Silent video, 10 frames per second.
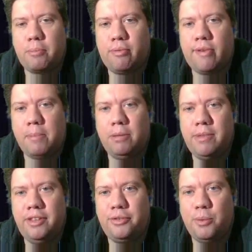The problem
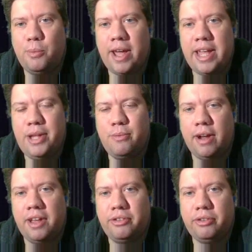is the way he
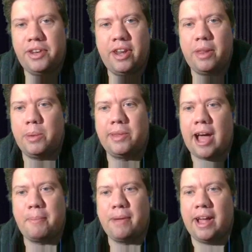wrestled. None of the
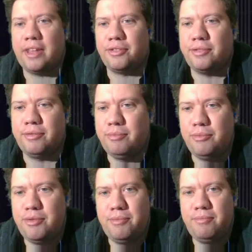top guys
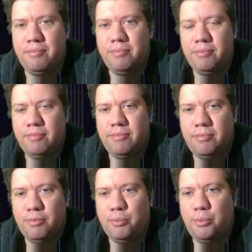
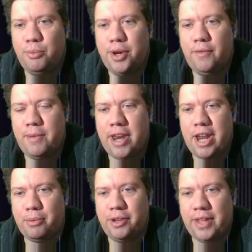would have been
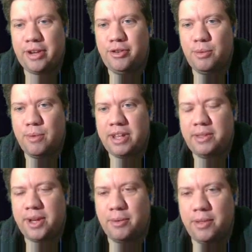able to, like, do
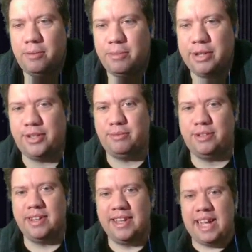anything with him, because
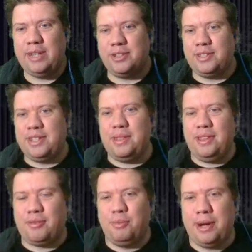he just did
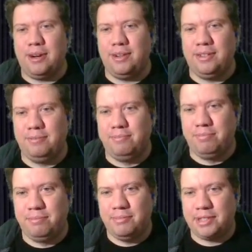this weird
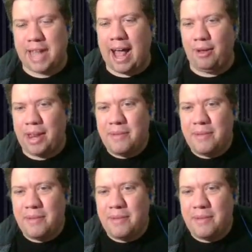style.